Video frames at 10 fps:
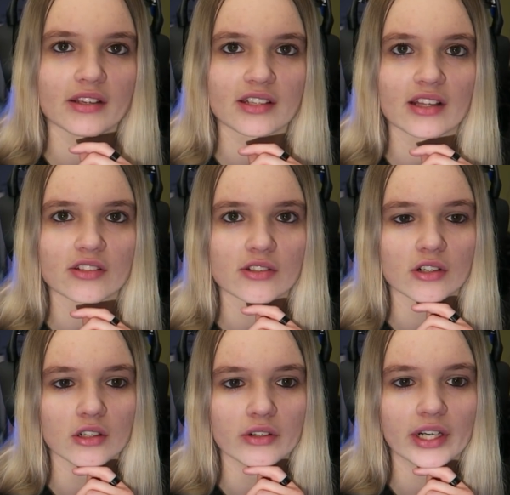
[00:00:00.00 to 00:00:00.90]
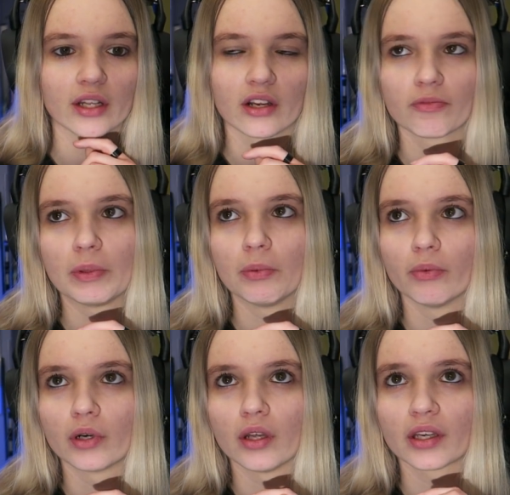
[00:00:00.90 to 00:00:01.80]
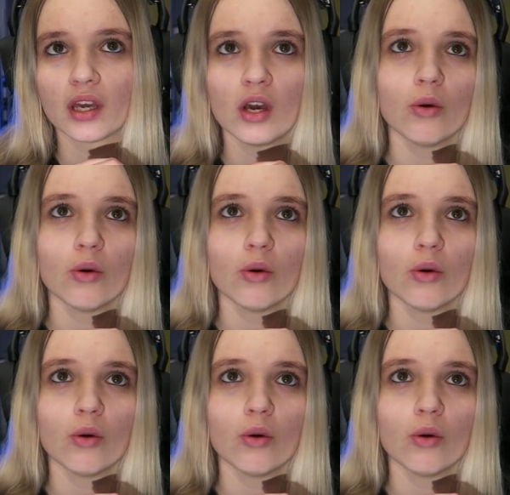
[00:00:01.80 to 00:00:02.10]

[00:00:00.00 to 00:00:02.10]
as Han Solo and a lot of people were like,